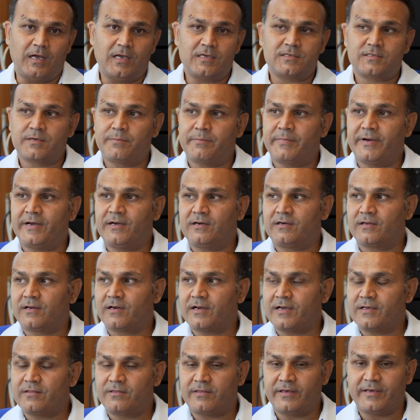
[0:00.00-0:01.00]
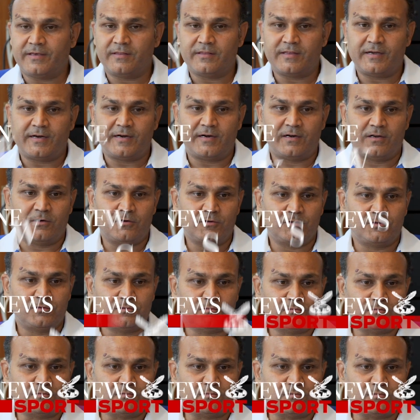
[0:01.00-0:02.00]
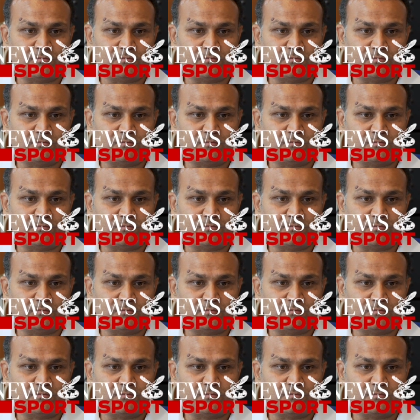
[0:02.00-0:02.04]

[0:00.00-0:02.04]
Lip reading: As a mentor, I think that, you know,